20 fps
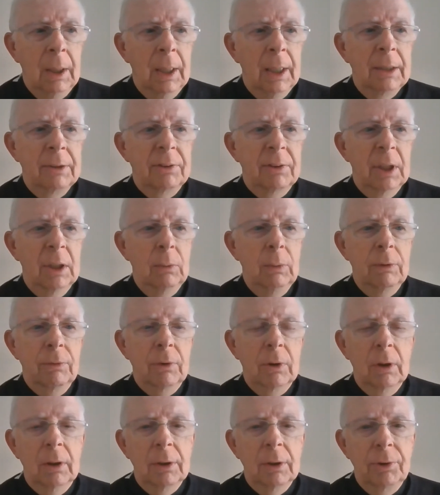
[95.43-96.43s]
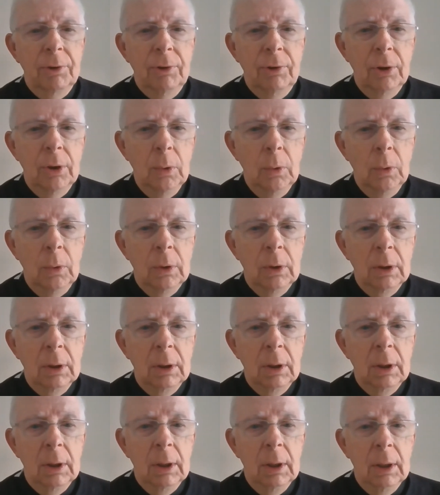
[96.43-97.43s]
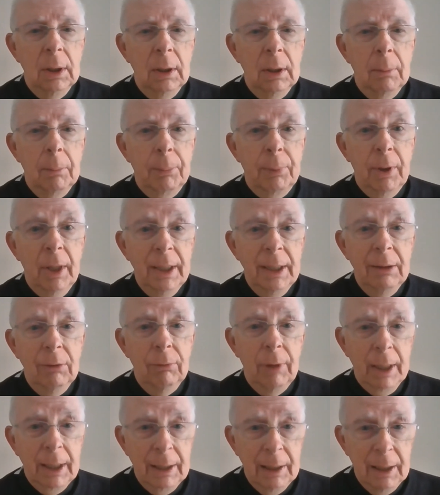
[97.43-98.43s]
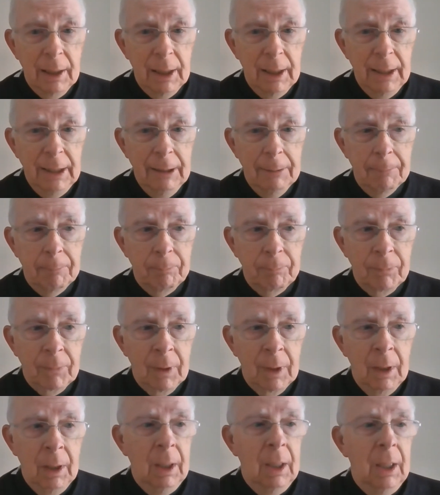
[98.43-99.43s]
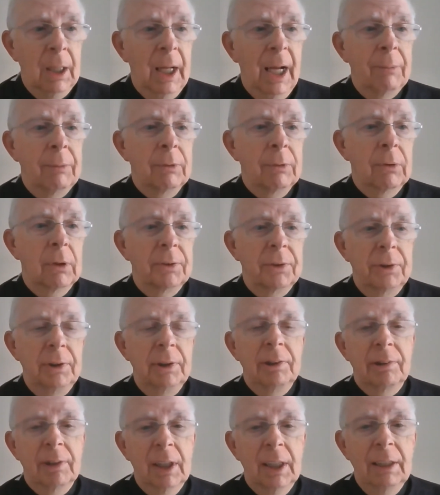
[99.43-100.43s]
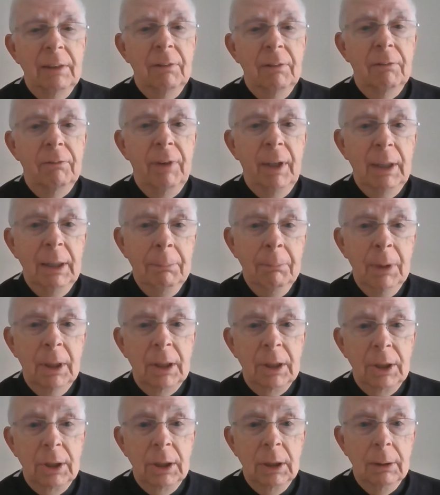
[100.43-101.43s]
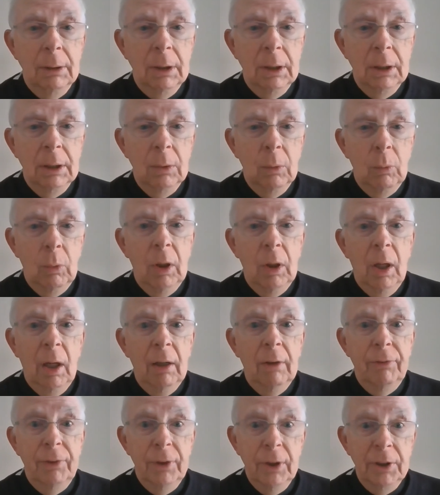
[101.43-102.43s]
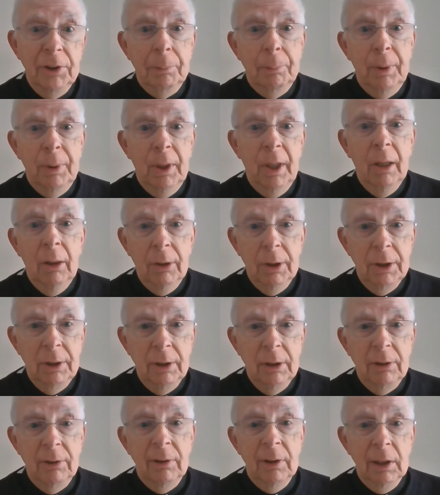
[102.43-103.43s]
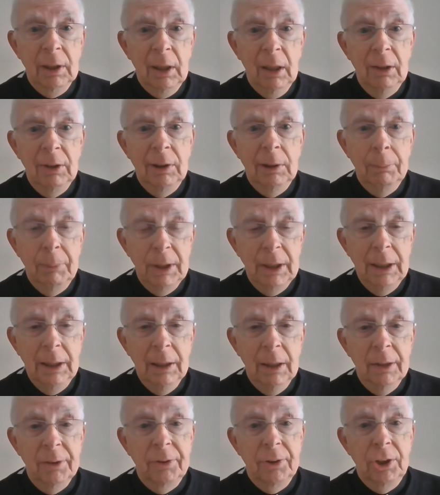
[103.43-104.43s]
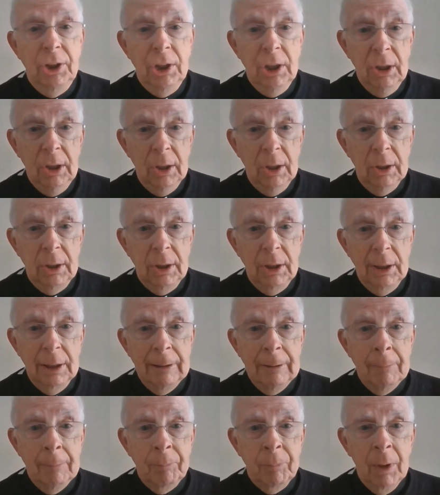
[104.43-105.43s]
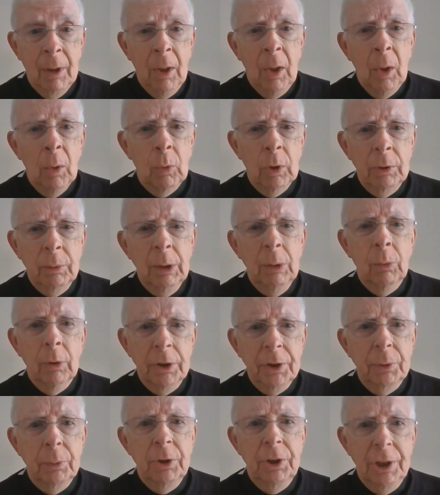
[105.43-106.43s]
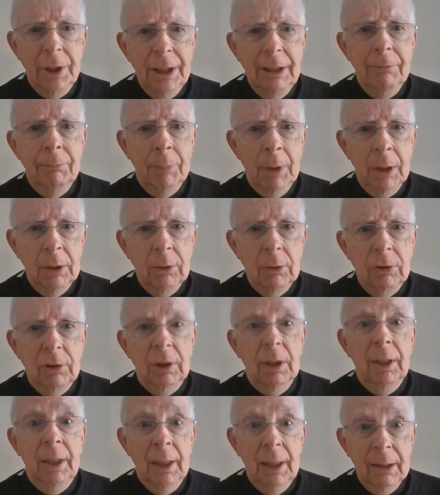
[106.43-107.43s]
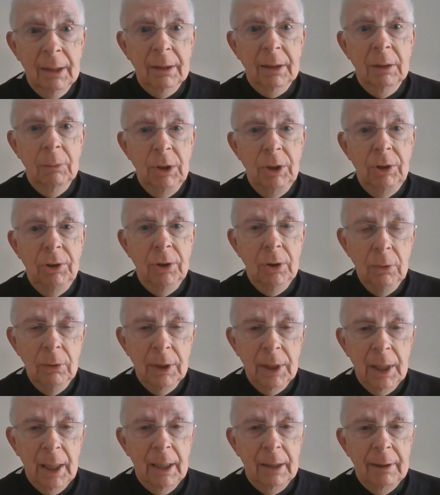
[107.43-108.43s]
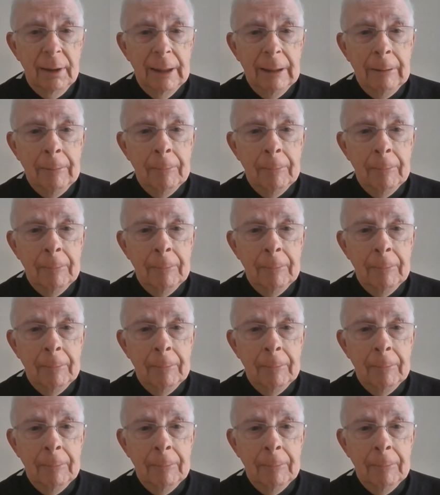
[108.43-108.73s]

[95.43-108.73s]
And so we've got to pray regularly and we've got to decide very much what our first priorities are going to be as a church. What do we want to achieve most and how can we do that?